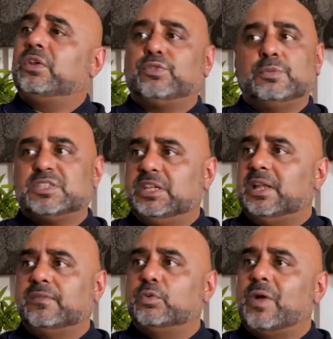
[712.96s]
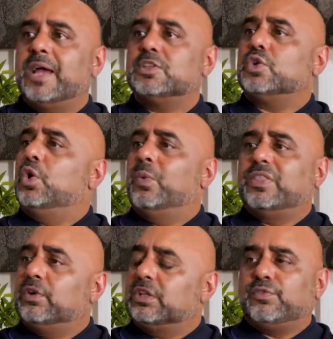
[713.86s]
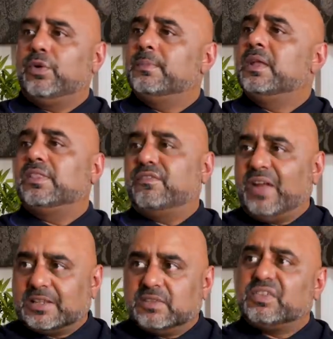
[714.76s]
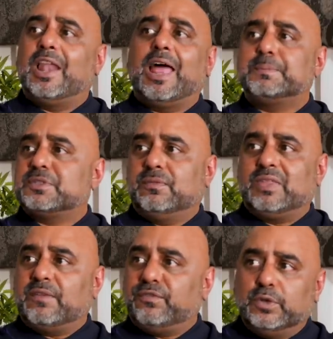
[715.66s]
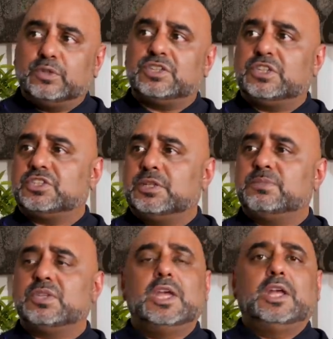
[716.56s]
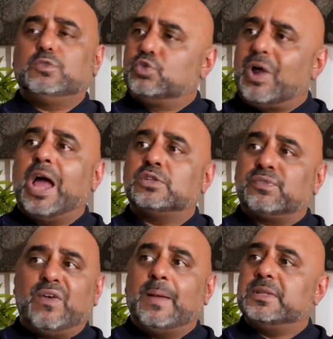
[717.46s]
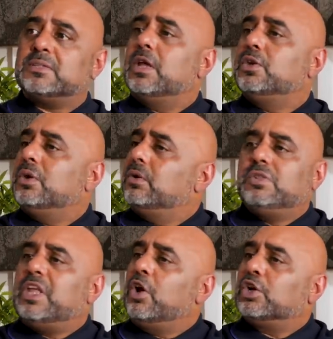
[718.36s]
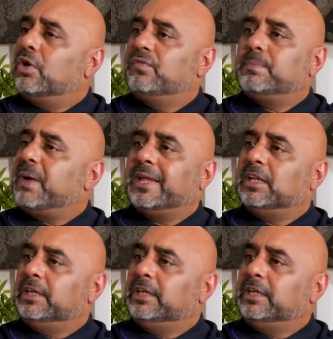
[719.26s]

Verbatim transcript: it's from sea level rise or whether it's from the facts of collapse of their food systems, droughts, famines, they're not covered by any